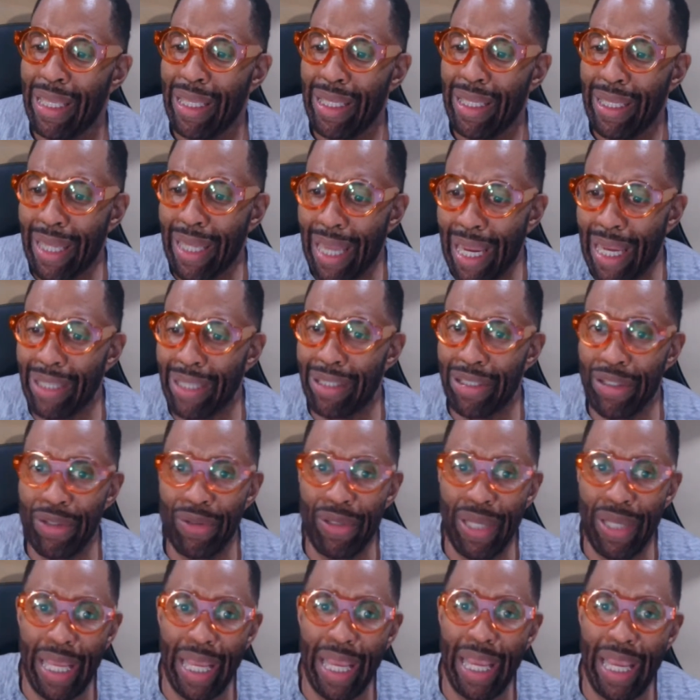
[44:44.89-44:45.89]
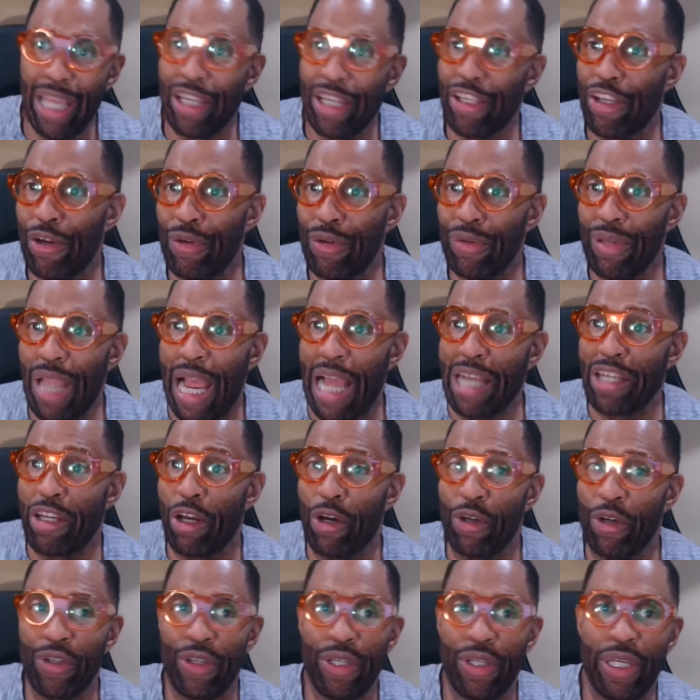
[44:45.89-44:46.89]
Yes, you did. You, I
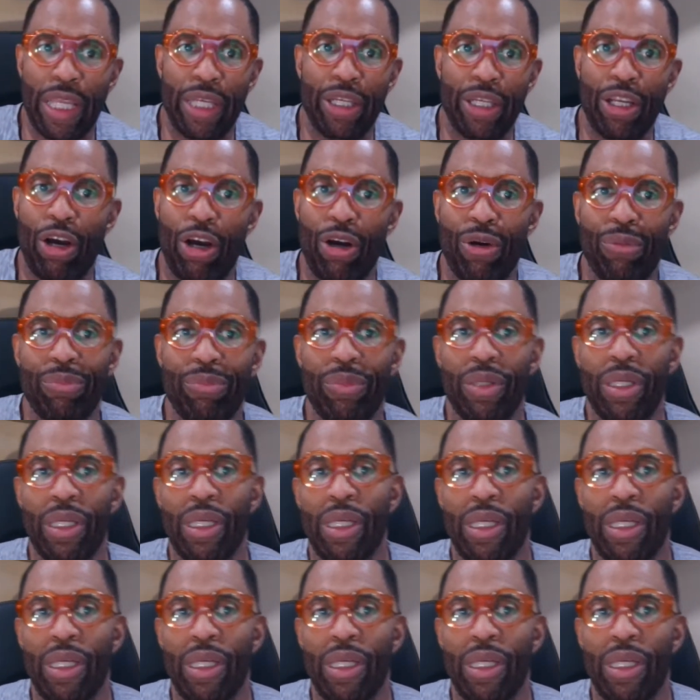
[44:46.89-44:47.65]
know you did. No.